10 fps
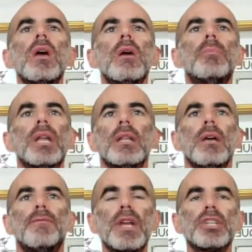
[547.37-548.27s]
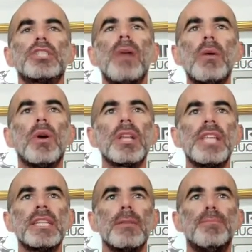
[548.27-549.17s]
But figure she might want to
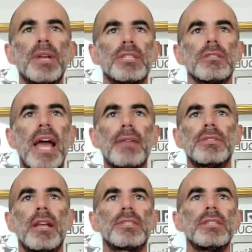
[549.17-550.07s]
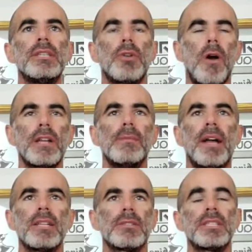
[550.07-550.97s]
take some pictures of that. It's actually talking about
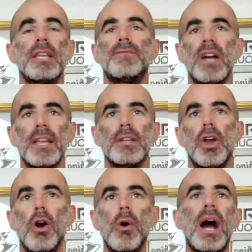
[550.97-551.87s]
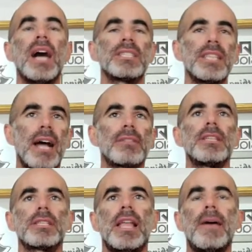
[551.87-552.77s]
it. So I said, fuck it, go. I'll sit out
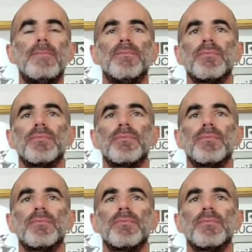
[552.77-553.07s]
this lap.